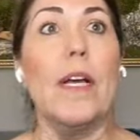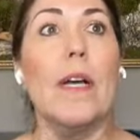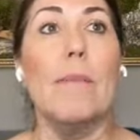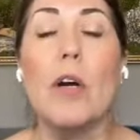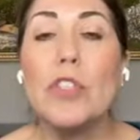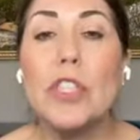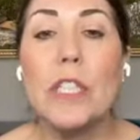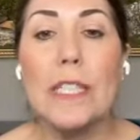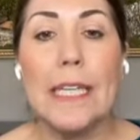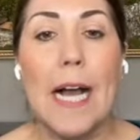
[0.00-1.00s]

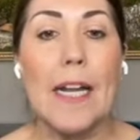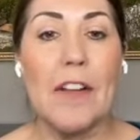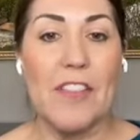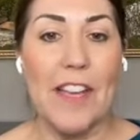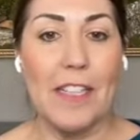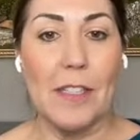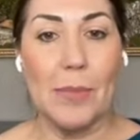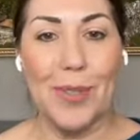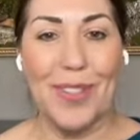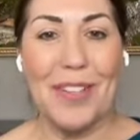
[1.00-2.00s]
emotionally unavailable.